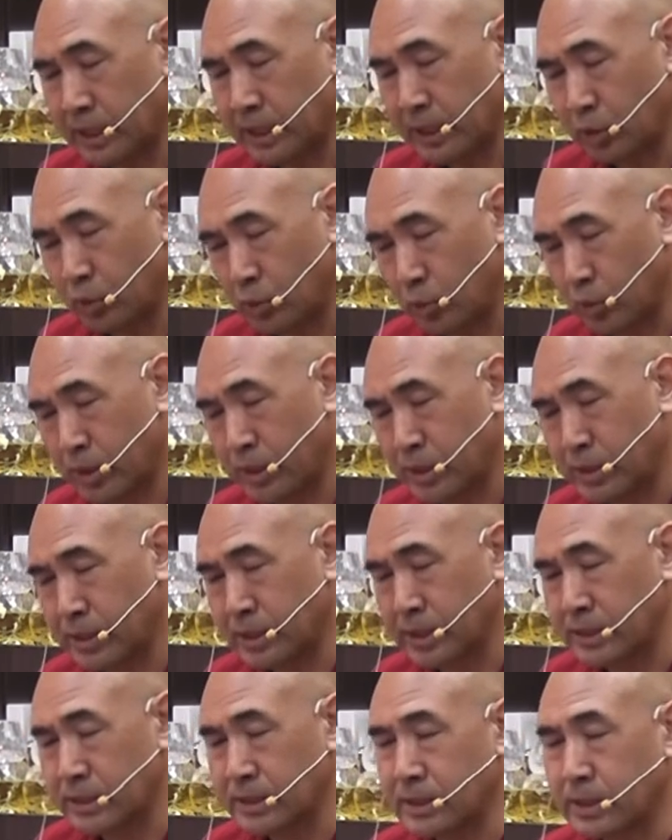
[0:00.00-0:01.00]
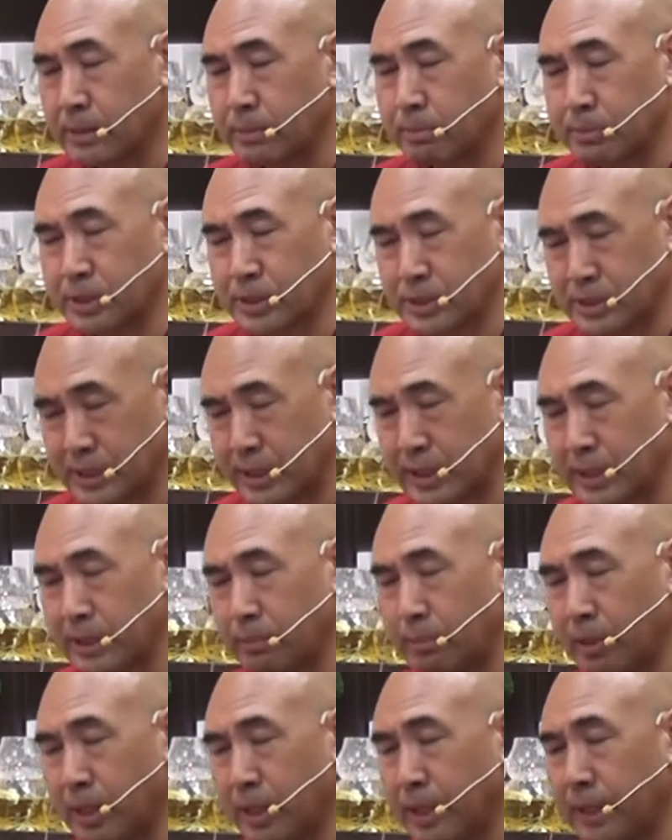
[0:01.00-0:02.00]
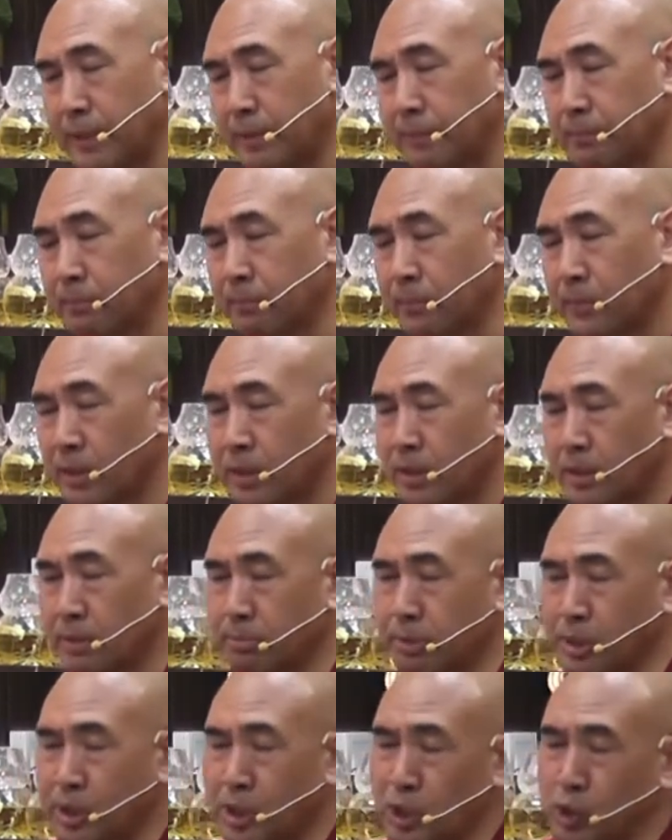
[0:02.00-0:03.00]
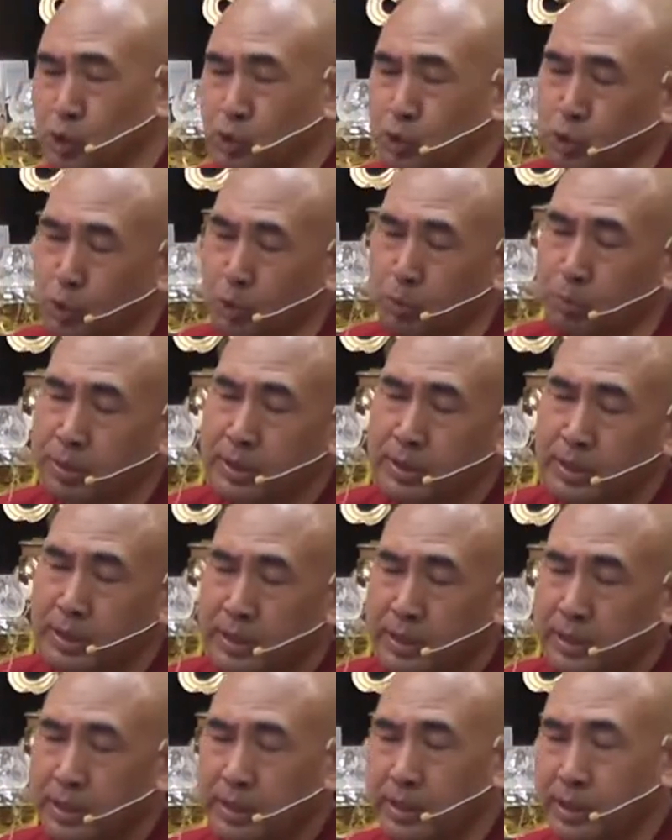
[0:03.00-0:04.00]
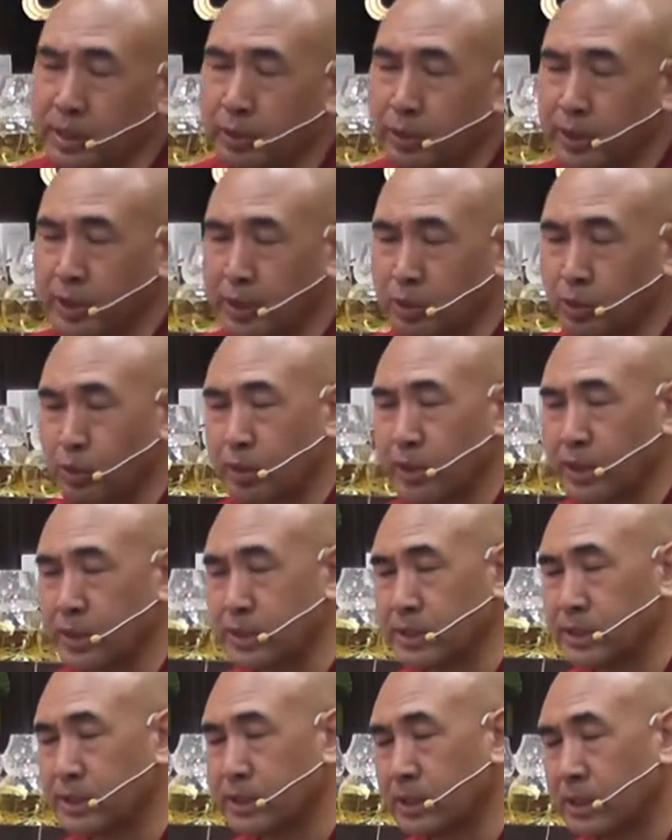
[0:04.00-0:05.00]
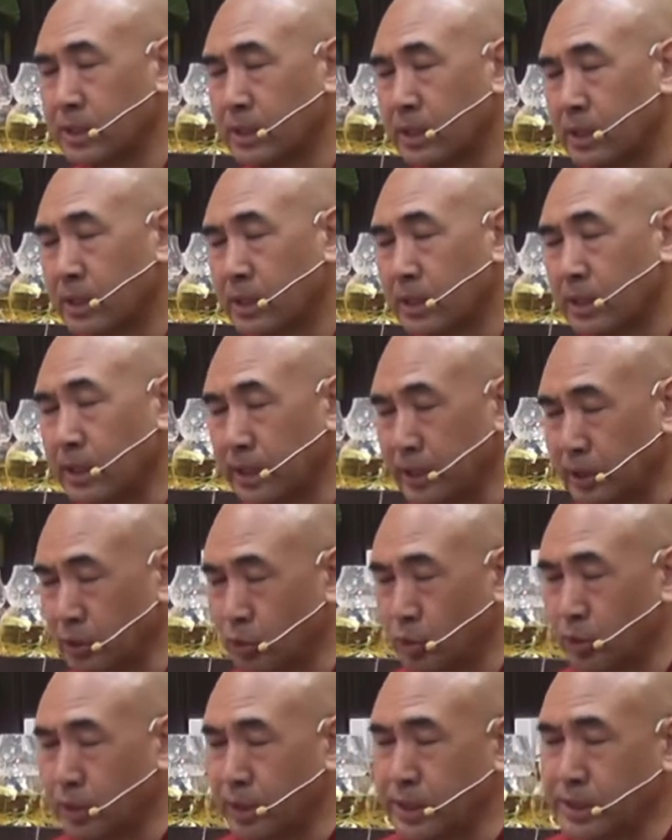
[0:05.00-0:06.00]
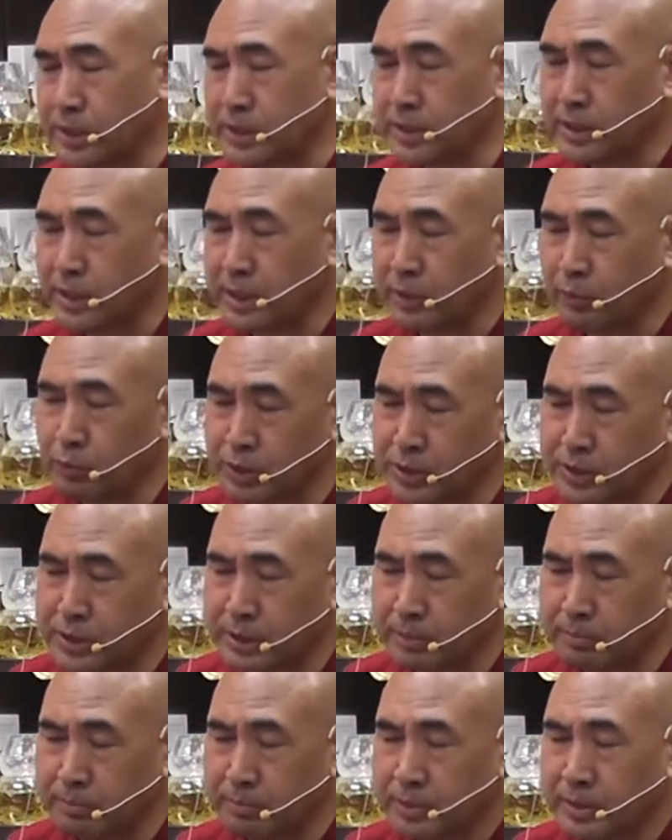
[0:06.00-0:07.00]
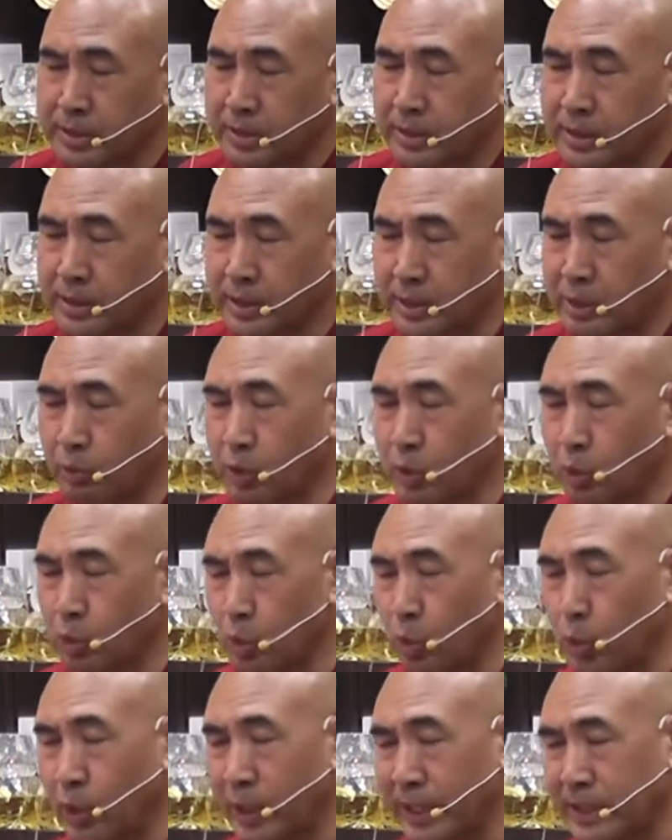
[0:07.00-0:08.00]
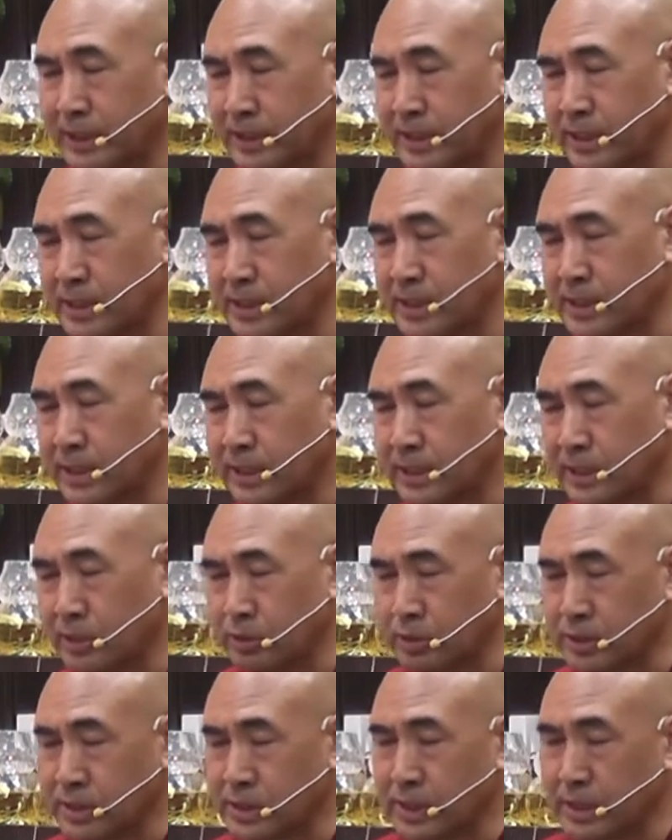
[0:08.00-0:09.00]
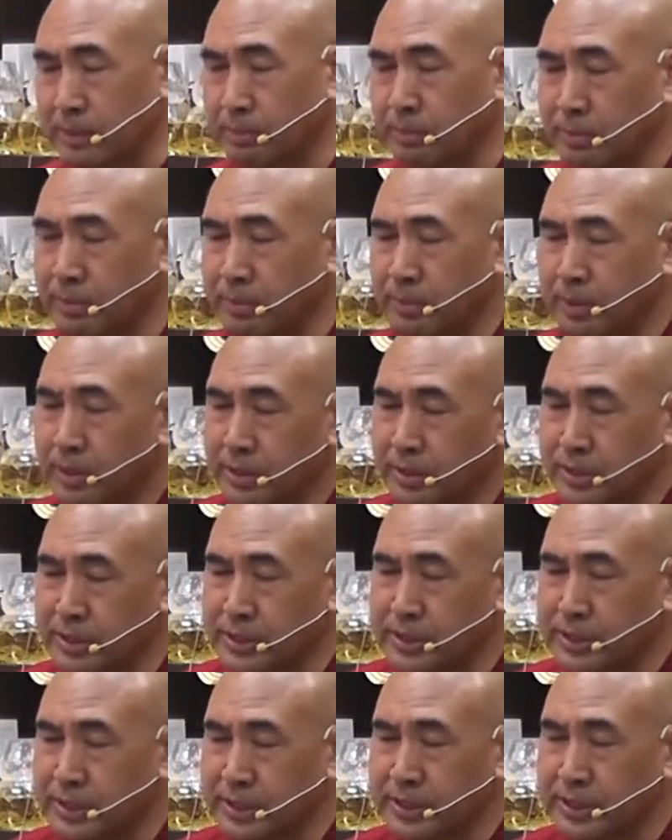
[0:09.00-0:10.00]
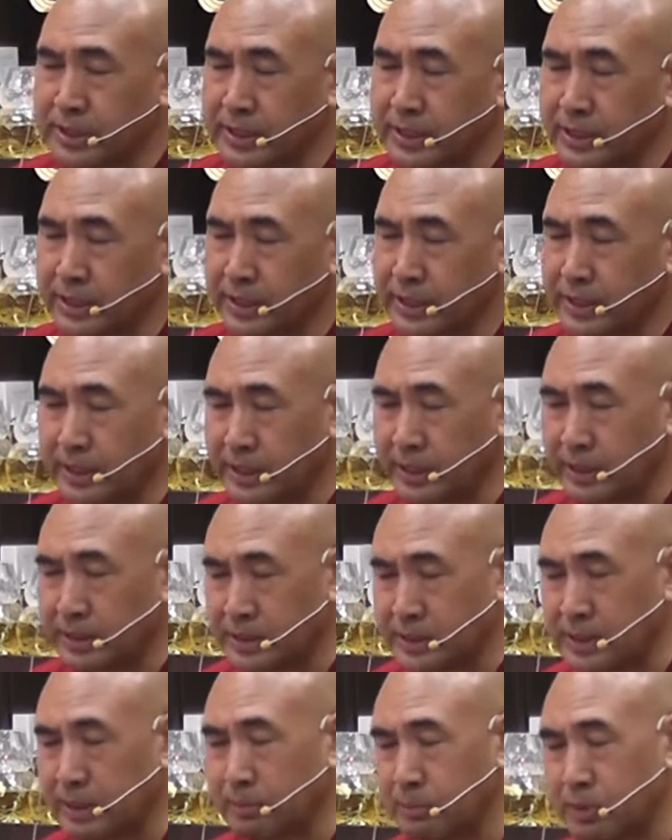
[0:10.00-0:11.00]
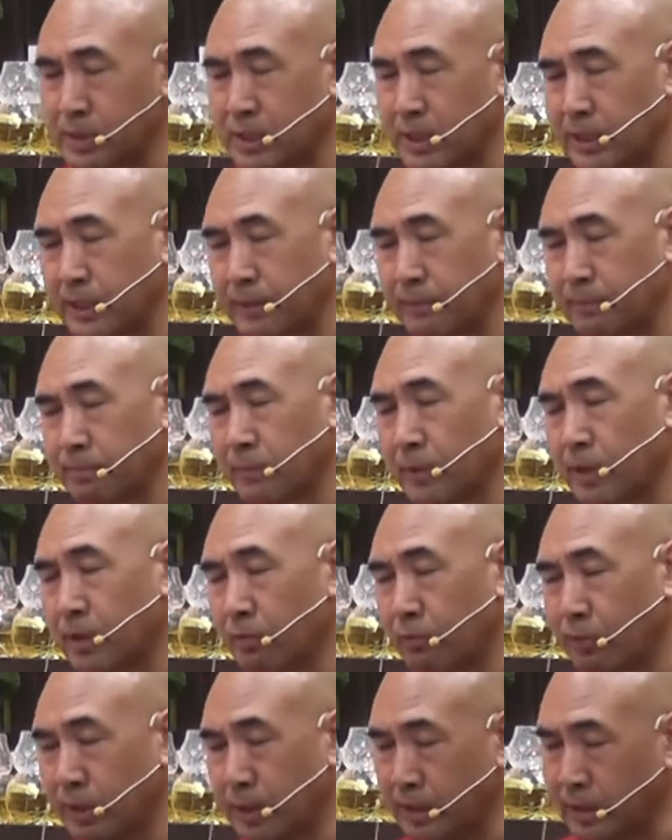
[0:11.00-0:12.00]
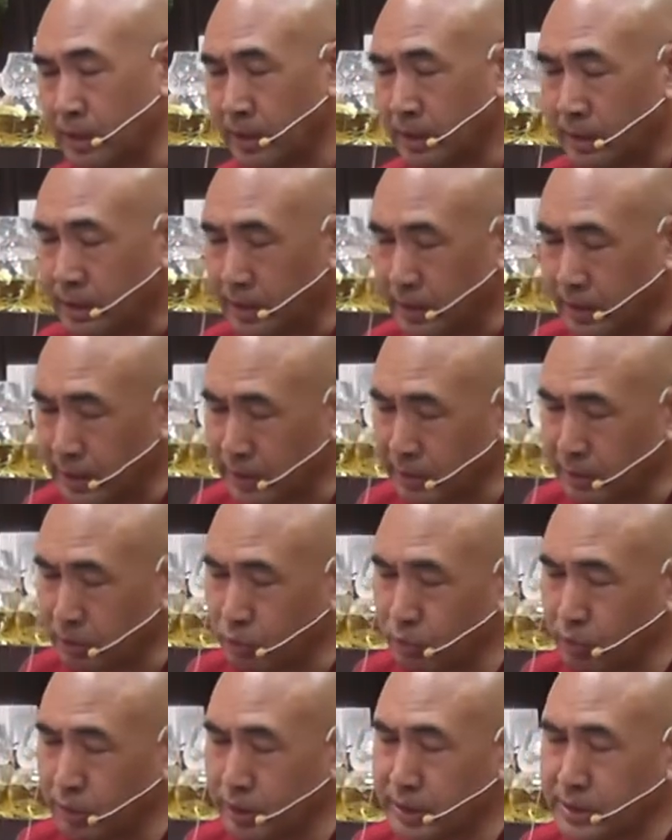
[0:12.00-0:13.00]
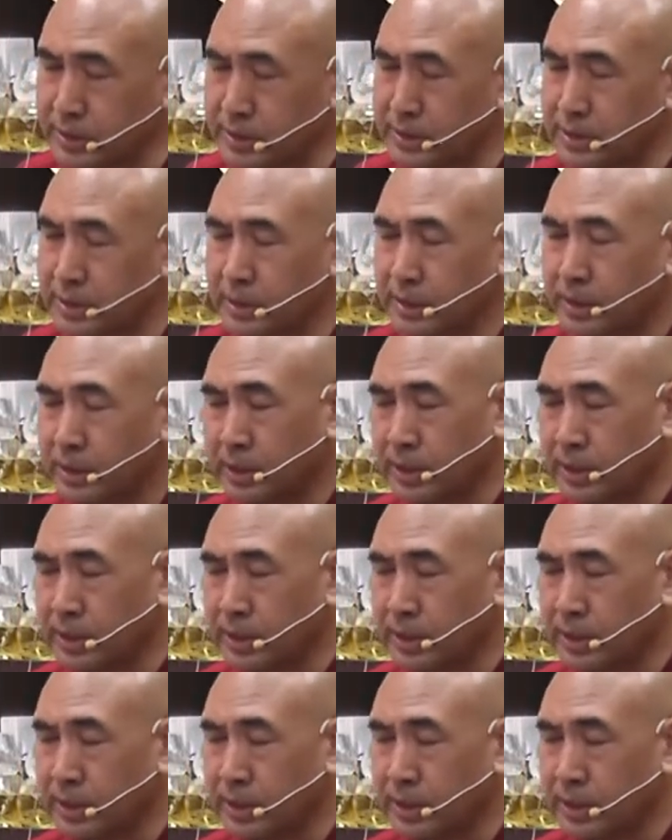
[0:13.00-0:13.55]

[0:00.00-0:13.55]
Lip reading: ignorance is mistaken mind. Because of, you know, ignorance and wisdom never coexist in the same degree in the same time. When ignorance